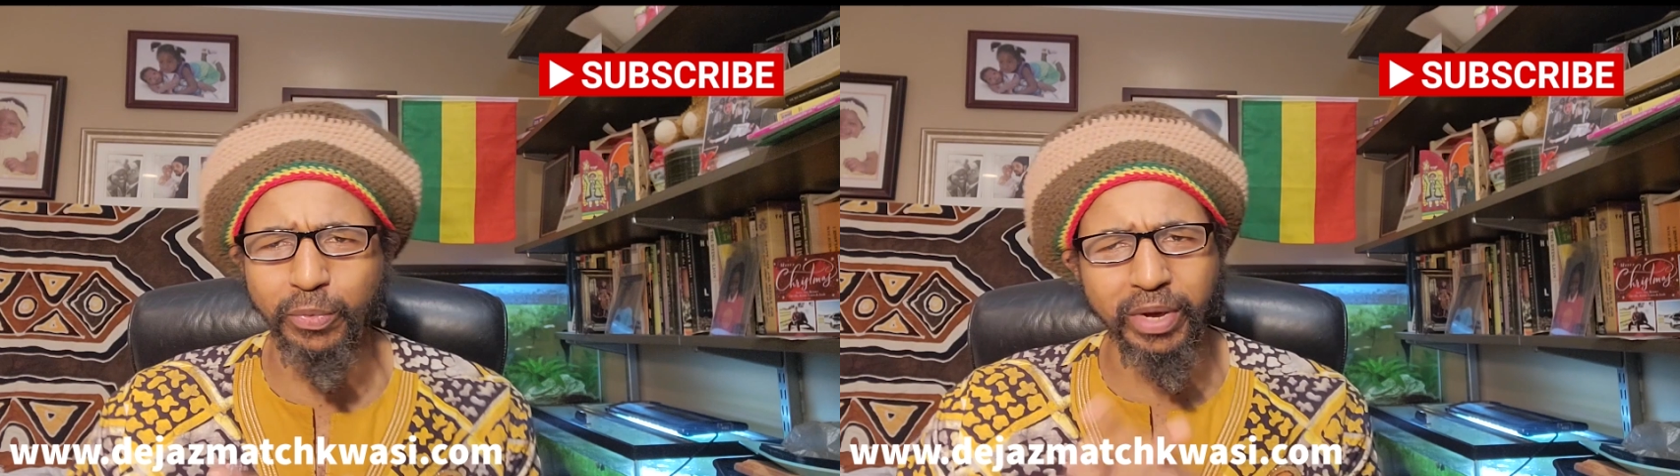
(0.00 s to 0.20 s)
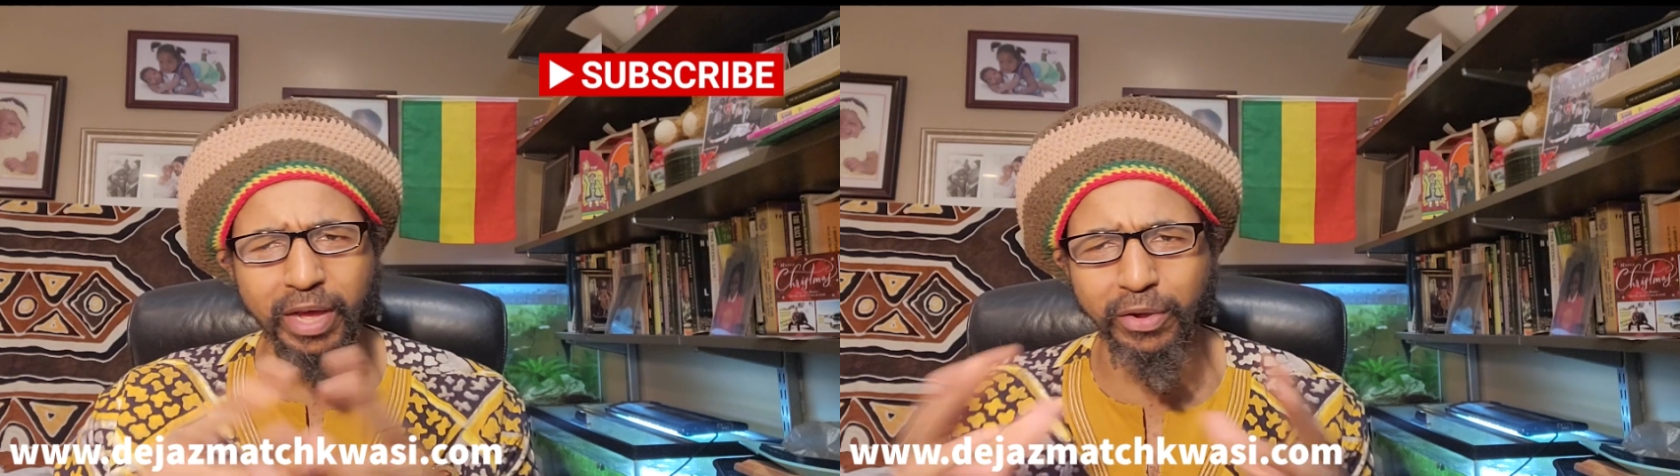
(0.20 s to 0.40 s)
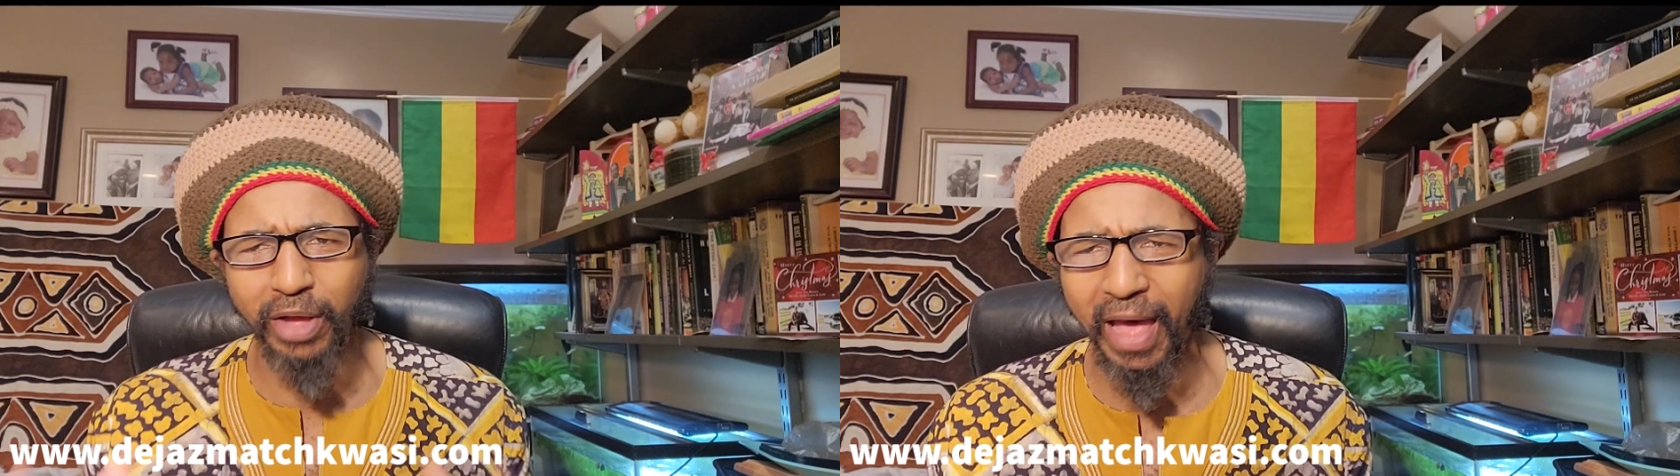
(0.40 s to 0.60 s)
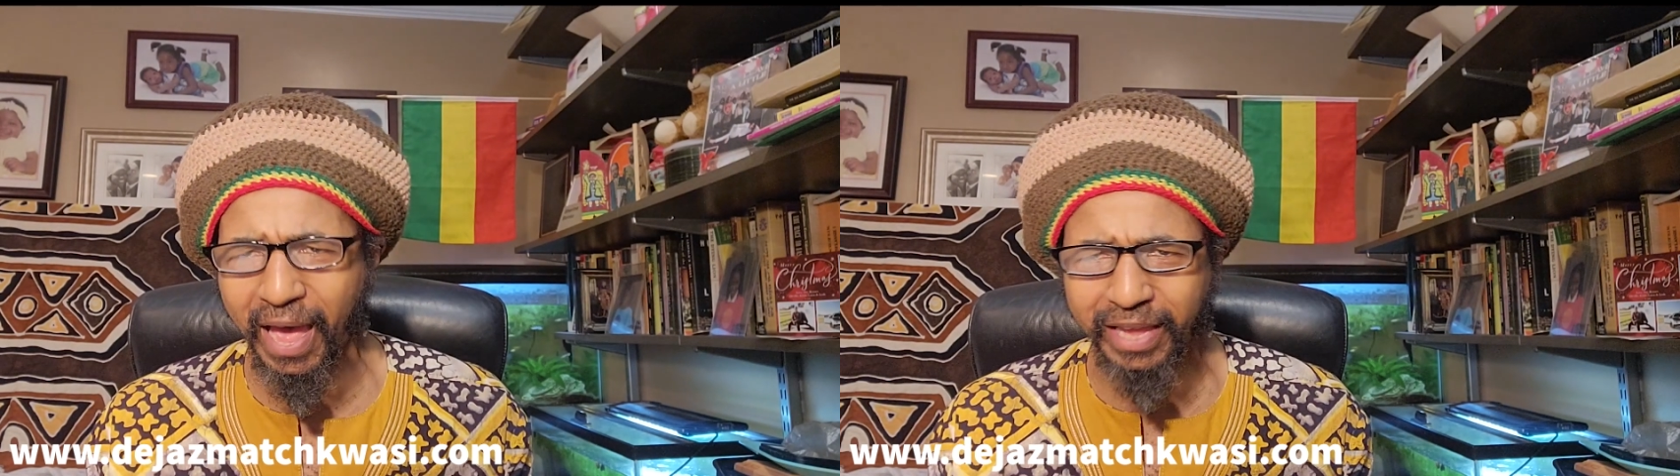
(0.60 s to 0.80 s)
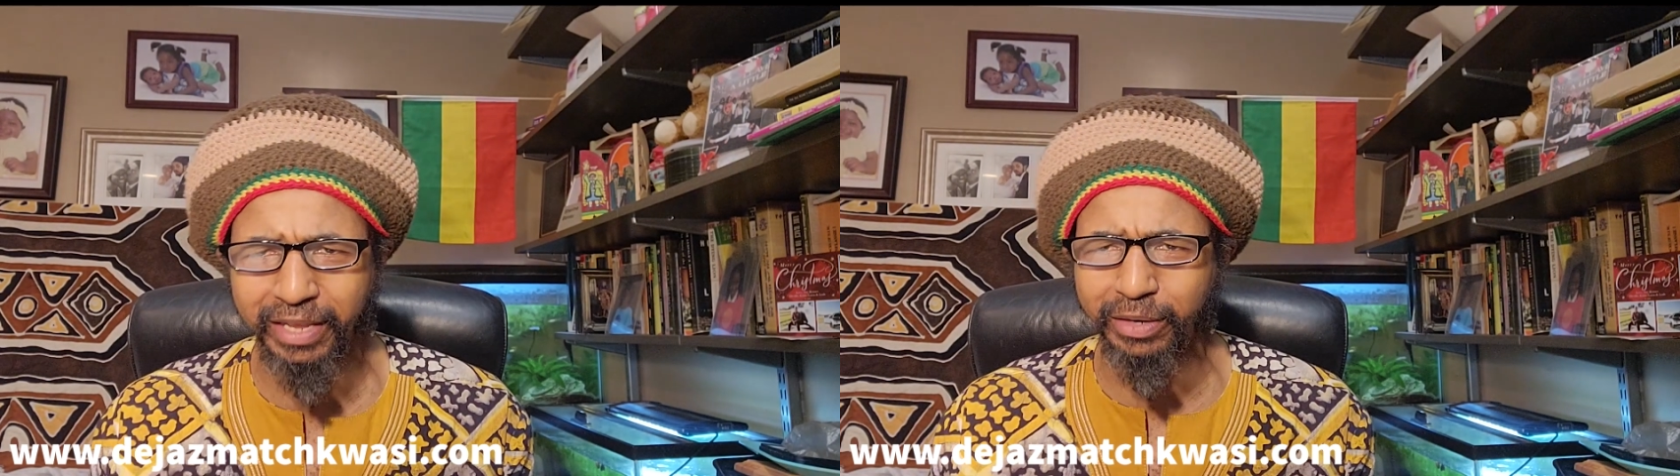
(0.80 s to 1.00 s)
We're not
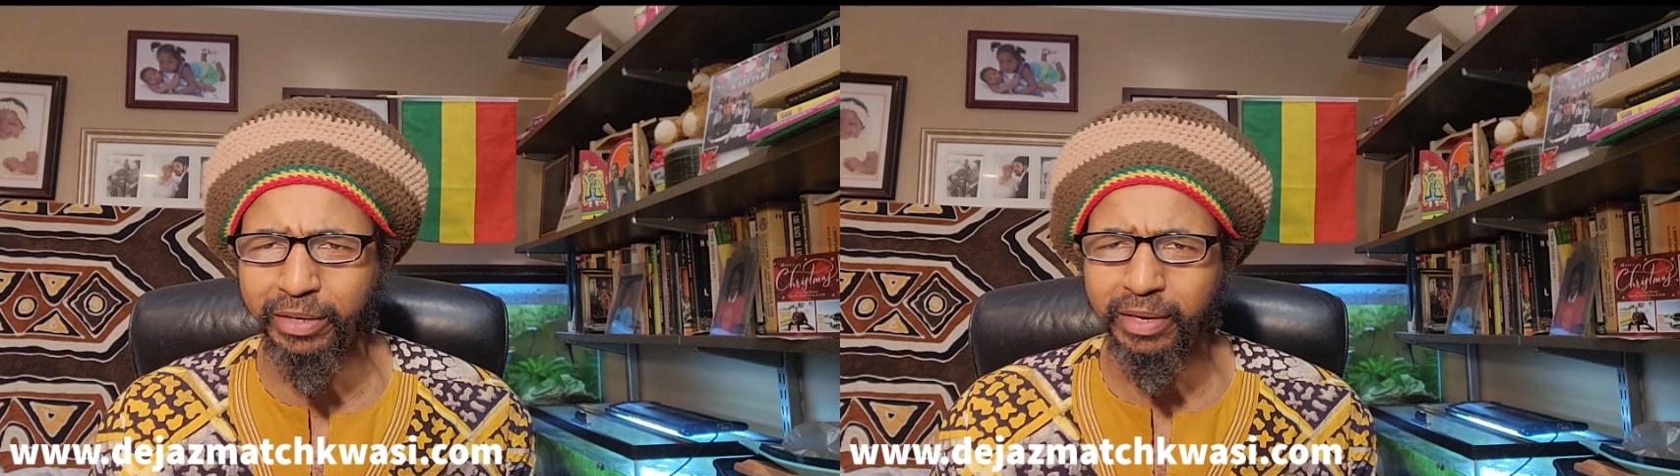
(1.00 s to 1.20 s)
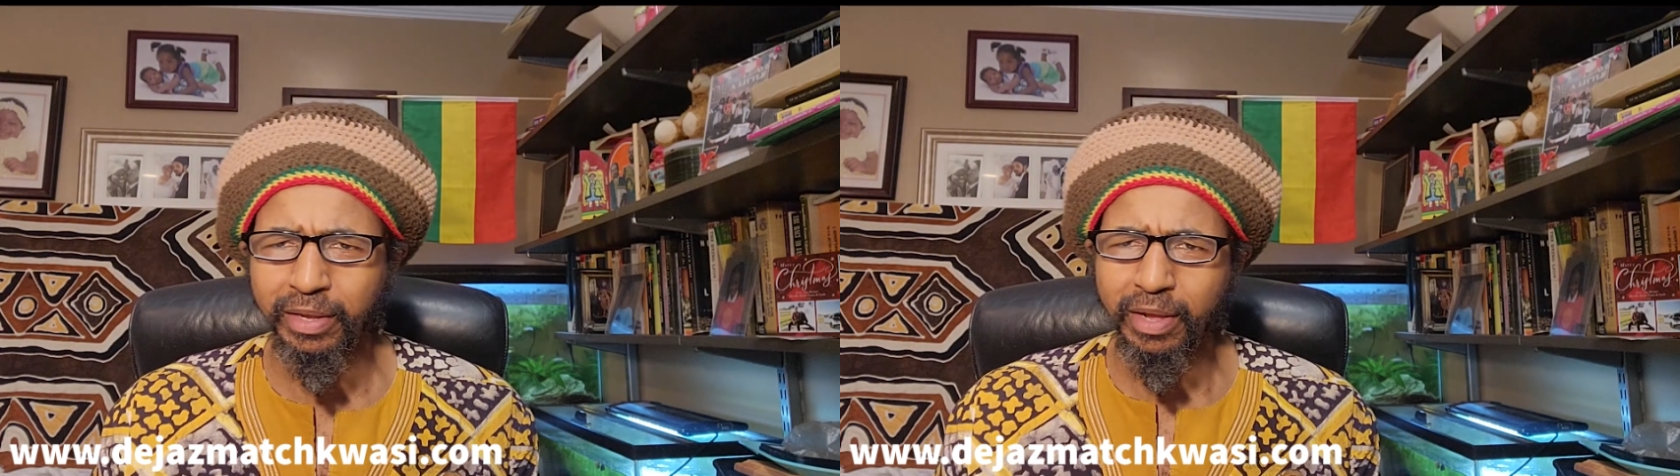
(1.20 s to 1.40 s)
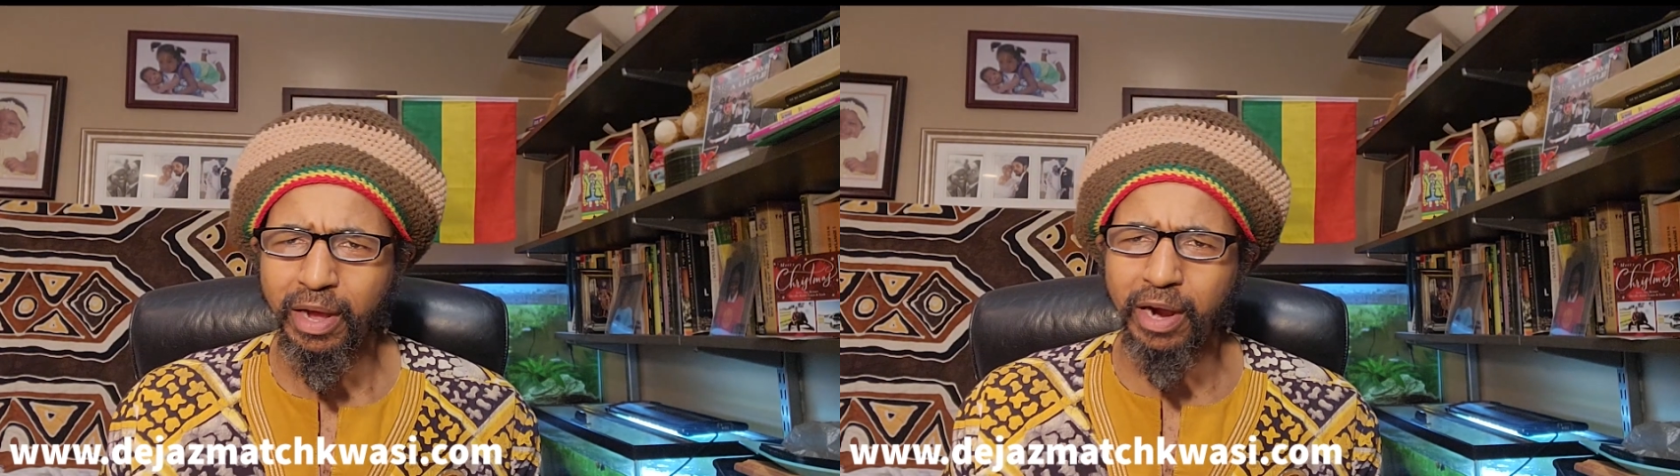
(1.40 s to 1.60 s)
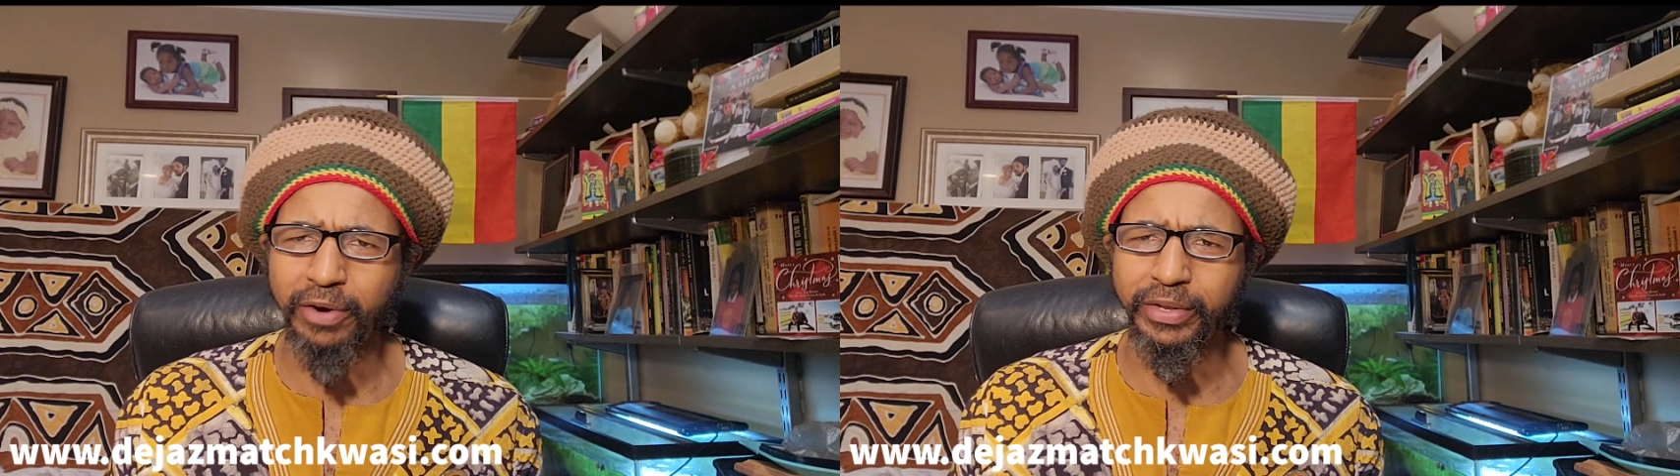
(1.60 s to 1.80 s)
hiding our